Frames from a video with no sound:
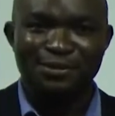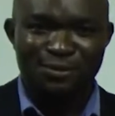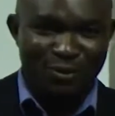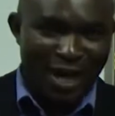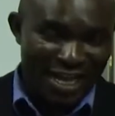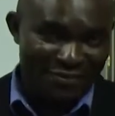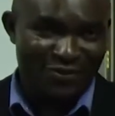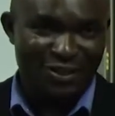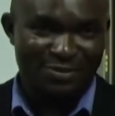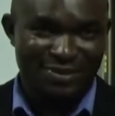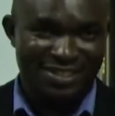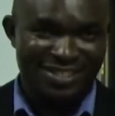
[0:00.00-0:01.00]
to
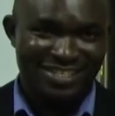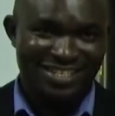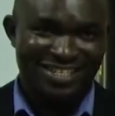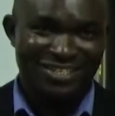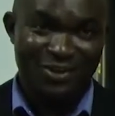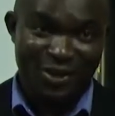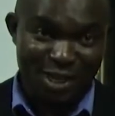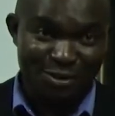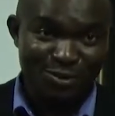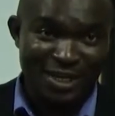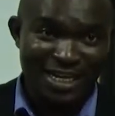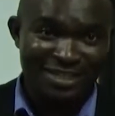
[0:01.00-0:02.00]
adverbs. You can do
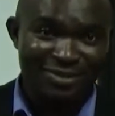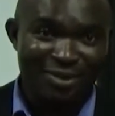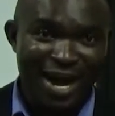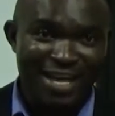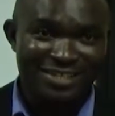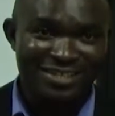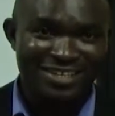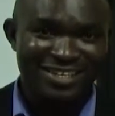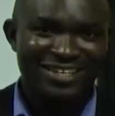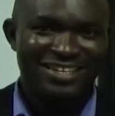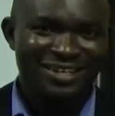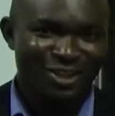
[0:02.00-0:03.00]
that, right?
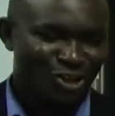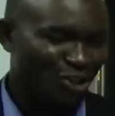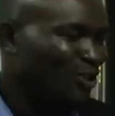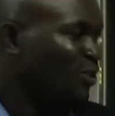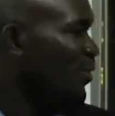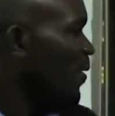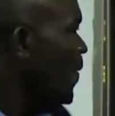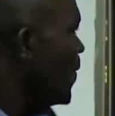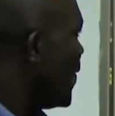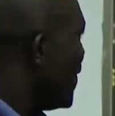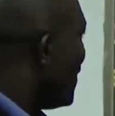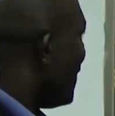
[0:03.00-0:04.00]
Sure.
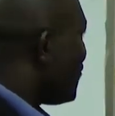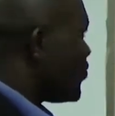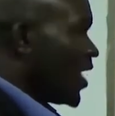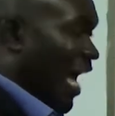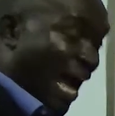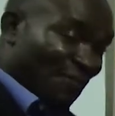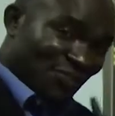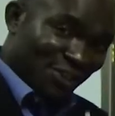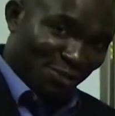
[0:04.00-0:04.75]
After